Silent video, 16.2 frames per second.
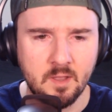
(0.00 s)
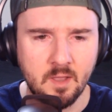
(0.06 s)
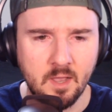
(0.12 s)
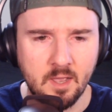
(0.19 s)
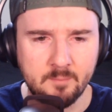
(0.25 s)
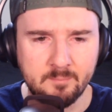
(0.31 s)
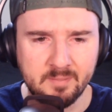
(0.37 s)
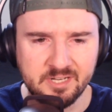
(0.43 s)

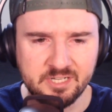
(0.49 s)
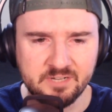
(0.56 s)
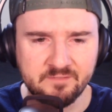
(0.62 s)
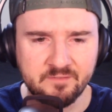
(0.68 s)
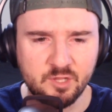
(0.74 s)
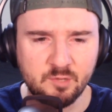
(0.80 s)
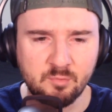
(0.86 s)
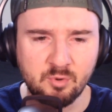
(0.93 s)
Uh, pitching
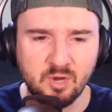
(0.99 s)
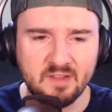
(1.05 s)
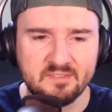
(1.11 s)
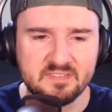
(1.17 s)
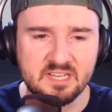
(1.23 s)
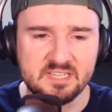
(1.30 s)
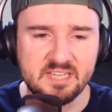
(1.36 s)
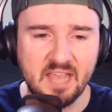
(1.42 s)
for the Braves
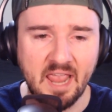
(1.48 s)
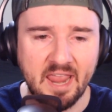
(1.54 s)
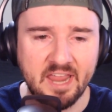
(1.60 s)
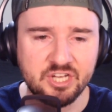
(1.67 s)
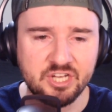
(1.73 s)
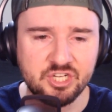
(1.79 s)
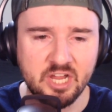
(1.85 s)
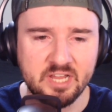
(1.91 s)
is
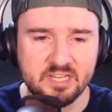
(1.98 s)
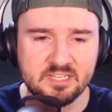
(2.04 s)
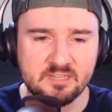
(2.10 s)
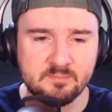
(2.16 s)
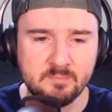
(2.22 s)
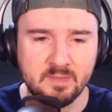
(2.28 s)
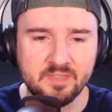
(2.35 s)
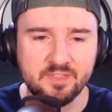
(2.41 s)
A.J.
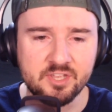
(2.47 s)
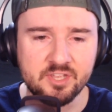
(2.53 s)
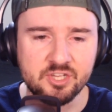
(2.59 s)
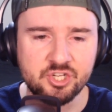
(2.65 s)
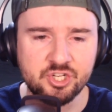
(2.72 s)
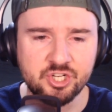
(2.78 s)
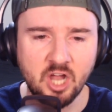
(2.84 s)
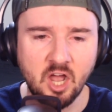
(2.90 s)

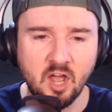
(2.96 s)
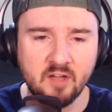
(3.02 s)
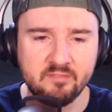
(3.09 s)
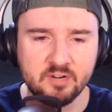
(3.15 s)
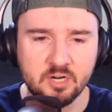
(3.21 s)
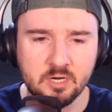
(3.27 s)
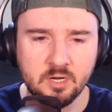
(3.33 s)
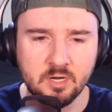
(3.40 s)

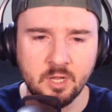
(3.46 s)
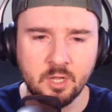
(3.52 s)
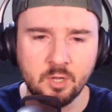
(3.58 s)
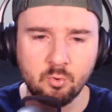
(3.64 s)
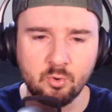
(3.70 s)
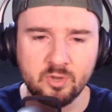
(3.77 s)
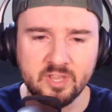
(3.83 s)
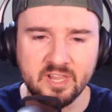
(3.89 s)
Smith-Shawver
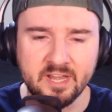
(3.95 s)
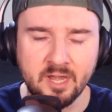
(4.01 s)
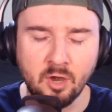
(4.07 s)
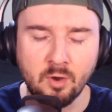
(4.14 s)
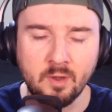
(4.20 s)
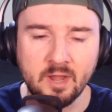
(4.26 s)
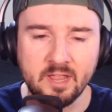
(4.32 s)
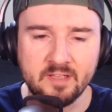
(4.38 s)
with an
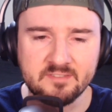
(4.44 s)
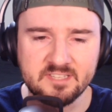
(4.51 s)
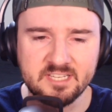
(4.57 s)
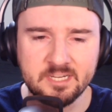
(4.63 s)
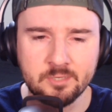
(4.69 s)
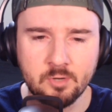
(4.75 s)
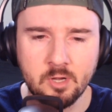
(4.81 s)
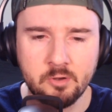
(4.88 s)
ERA of
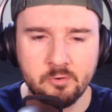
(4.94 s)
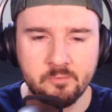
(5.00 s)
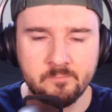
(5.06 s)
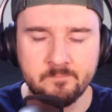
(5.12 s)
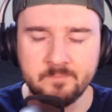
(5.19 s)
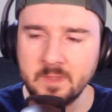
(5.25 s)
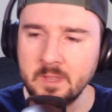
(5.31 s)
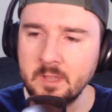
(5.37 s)
zero.
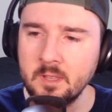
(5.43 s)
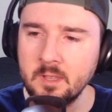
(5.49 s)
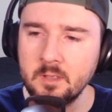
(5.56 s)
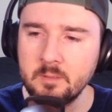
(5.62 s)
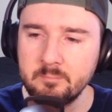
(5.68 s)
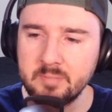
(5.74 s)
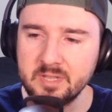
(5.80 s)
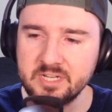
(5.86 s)

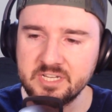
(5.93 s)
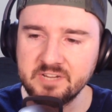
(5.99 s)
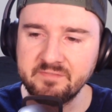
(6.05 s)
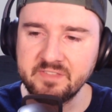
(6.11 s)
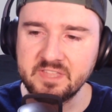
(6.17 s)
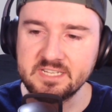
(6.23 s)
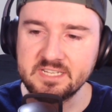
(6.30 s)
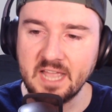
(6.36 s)
Pitching for
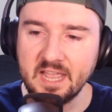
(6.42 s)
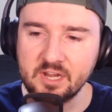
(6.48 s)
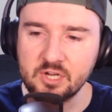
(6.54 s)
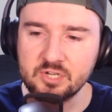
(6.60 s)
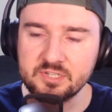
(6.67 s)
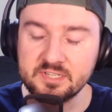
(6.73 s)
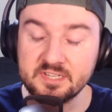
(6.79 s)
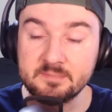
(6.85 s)
the
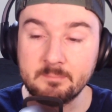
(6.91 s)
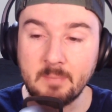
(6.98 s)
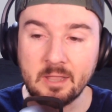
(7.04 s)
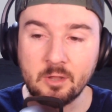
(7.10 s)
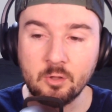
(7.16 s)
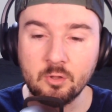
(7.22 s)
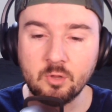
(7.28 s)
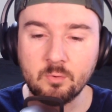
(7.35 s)
Tigers is
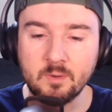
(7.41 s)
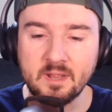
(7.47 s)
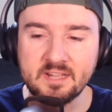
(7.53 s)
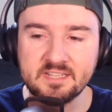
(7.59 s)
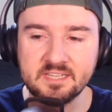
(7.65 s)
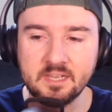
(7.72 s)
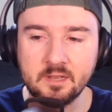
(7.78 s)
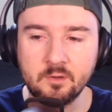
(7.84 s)
Michael
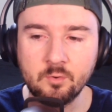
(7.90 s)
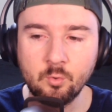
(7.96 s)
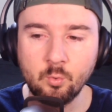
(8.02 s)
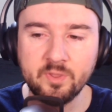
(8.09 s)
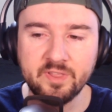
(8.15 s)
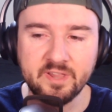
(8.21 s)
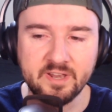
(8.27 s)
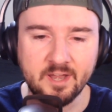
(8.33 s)
Lorenzen
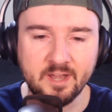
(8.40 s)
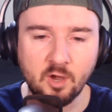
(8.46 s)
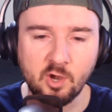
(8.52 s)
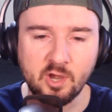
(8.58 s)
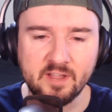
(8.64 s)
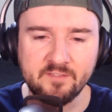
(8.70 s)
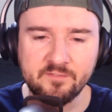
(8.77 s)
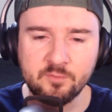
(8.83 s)
with an
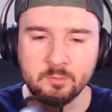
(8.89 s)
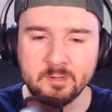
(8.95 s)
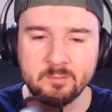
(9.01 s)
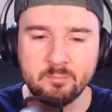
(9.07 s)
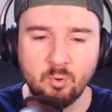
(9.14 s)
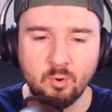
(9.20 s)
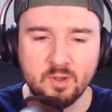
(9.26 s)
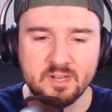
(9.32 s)
ERA of
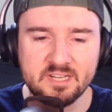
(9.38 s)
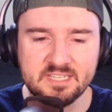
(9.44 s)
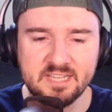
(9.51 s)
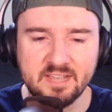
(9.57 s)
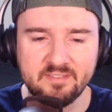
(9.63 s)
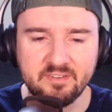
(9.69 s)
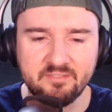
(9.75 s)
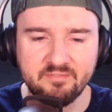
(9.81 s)

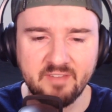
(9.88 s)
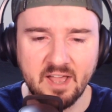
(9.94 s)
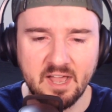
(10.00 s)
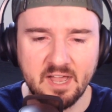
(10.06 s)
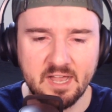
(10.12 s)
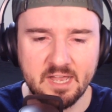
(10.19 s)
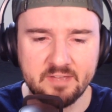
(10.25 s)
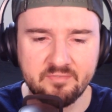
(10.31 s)

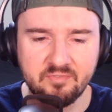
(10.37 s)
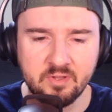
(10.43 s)
3.75.